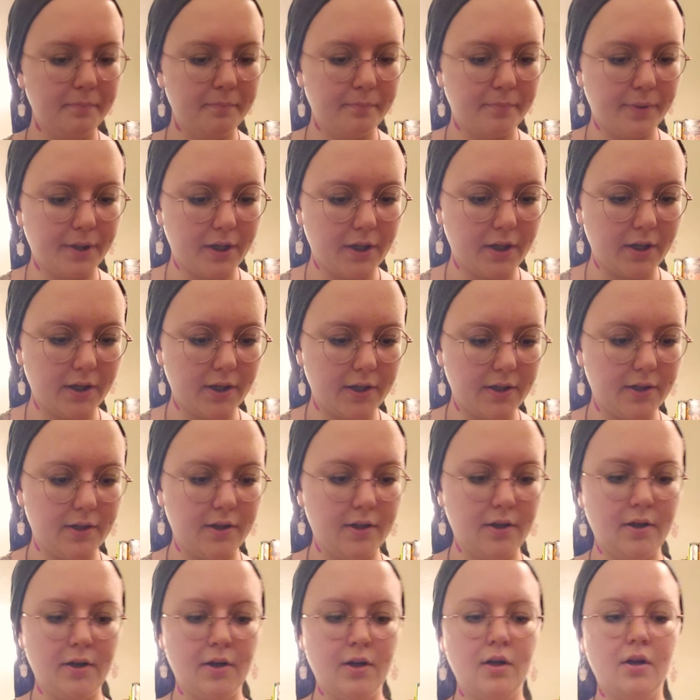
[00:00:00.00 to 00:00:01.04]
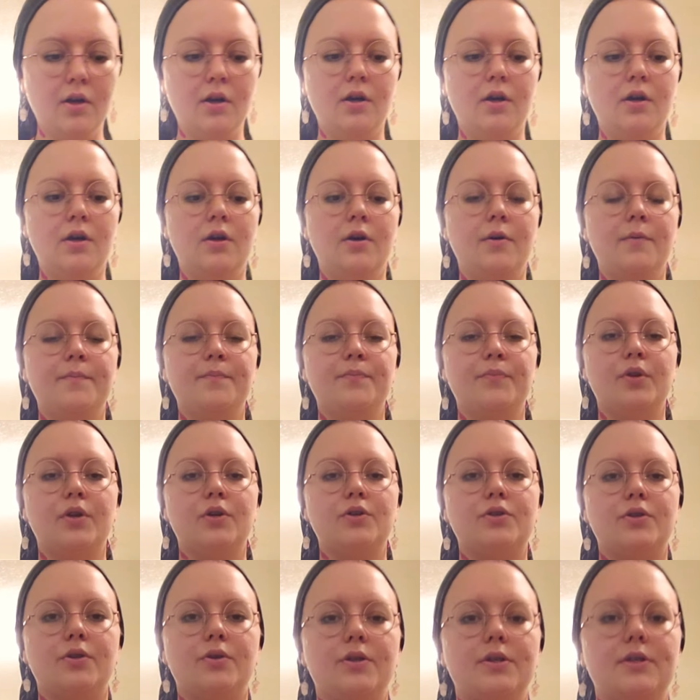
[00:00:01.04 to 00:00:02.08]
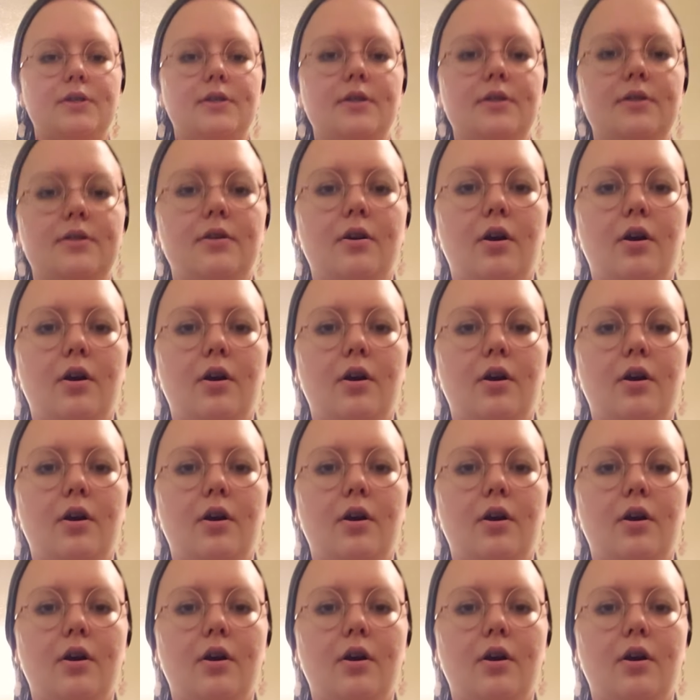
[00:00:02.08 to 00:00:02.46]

But, so this is